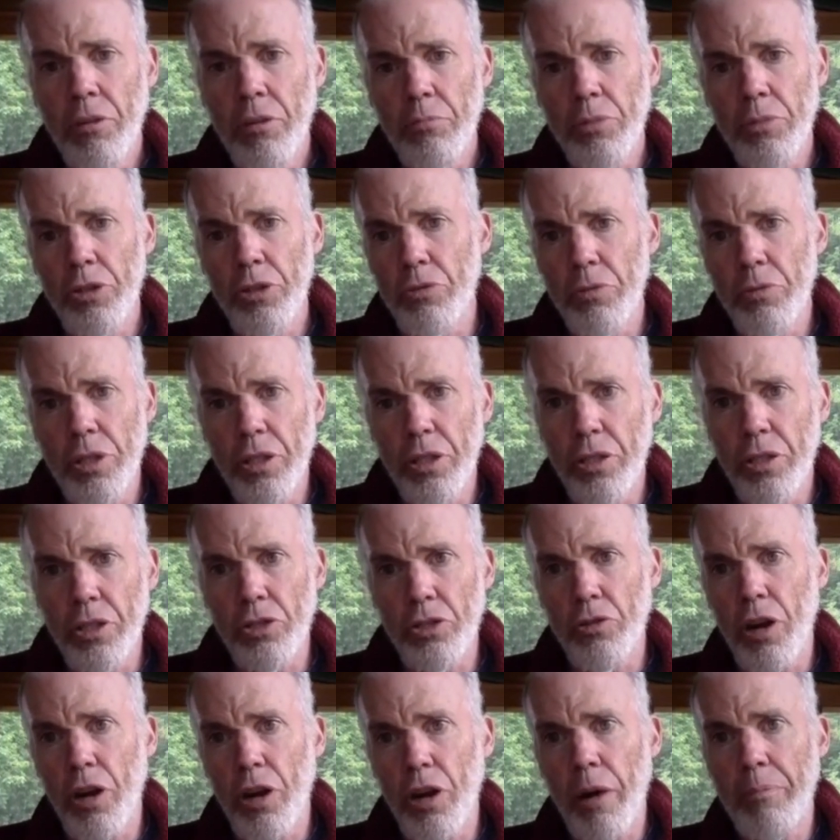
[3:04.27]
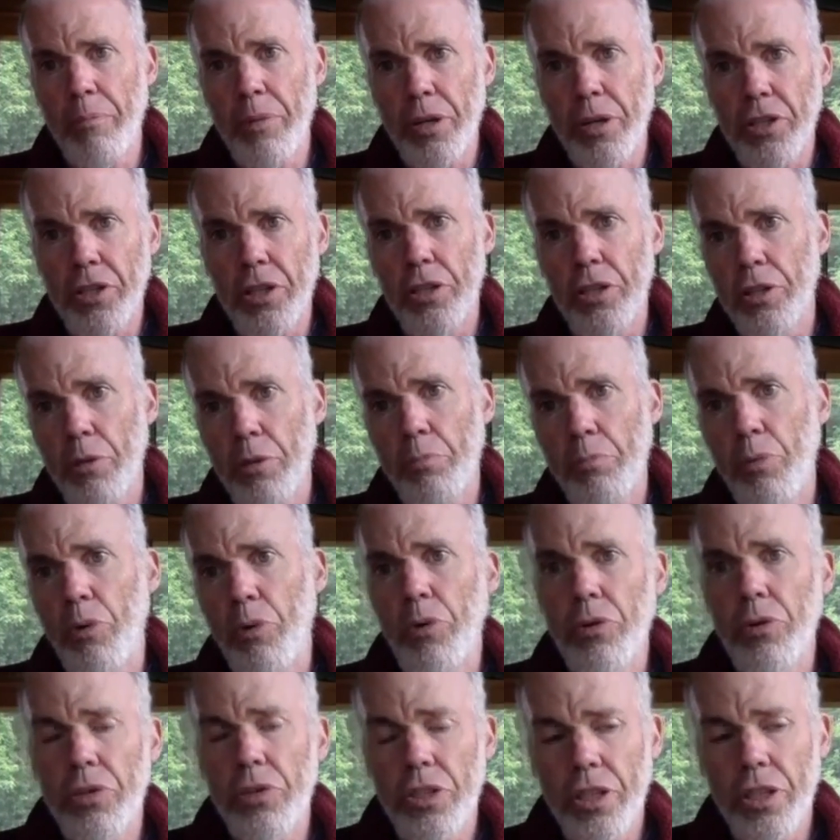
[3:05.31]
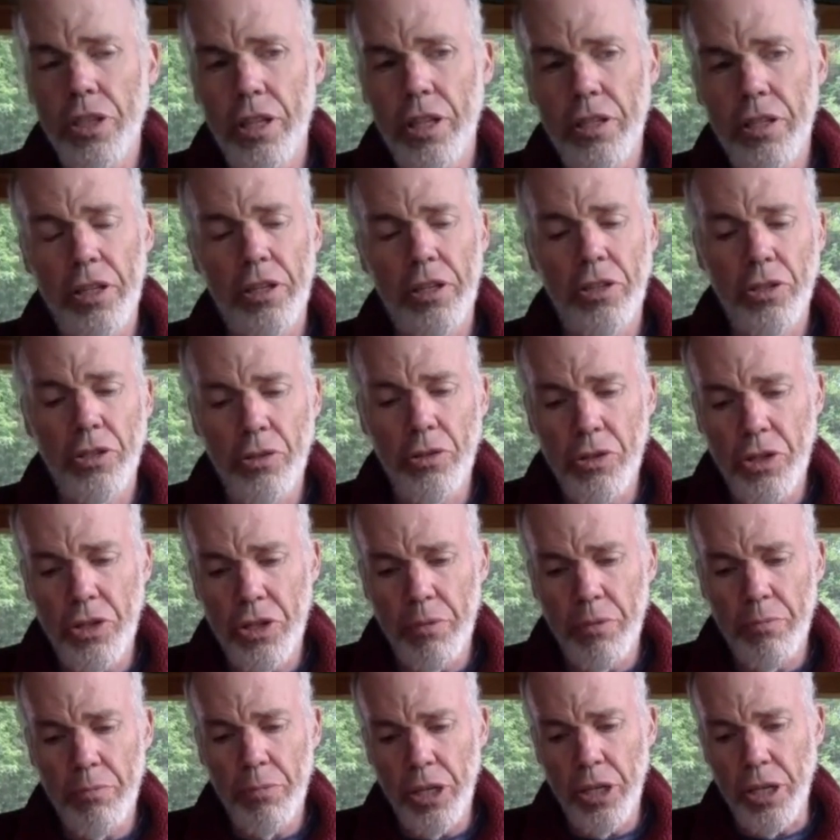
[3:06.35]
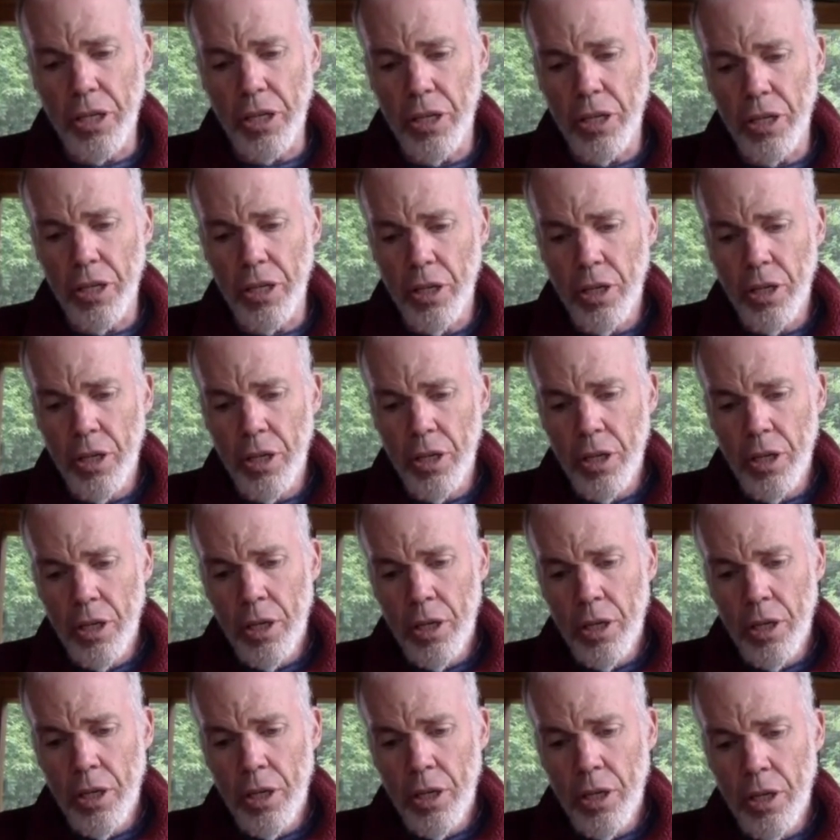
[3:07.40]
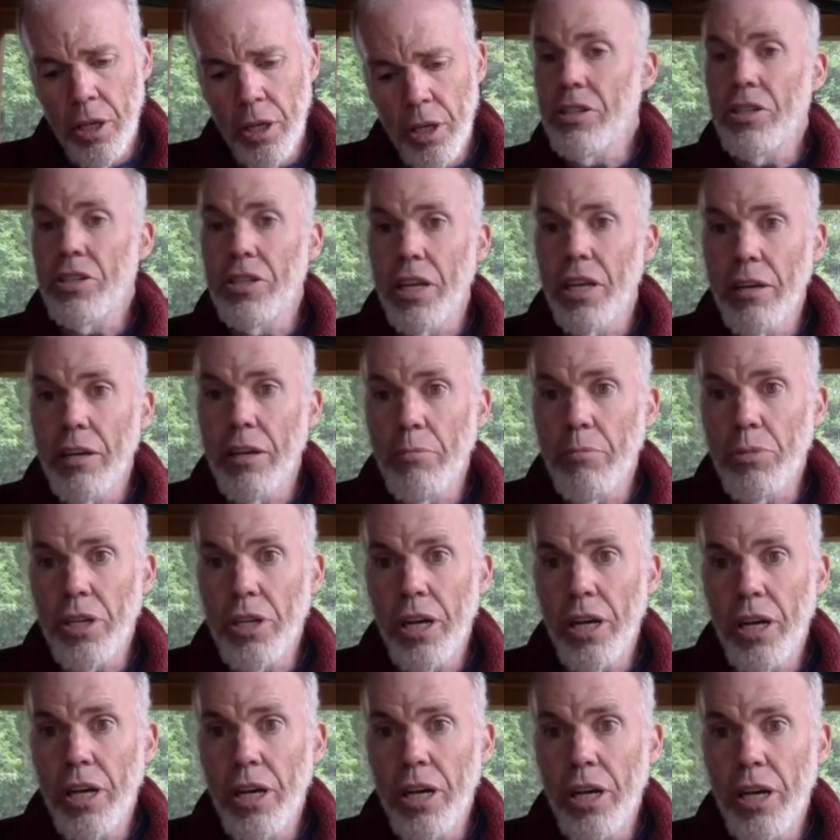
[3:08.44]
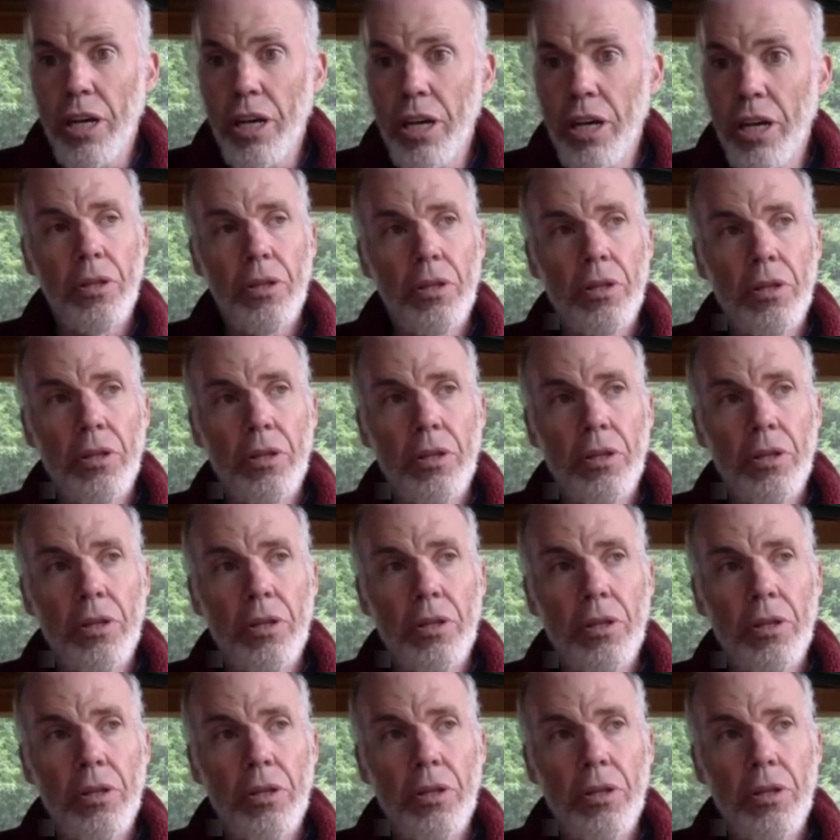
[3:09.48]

between the tropics and the poles than there used to be. At the same time, the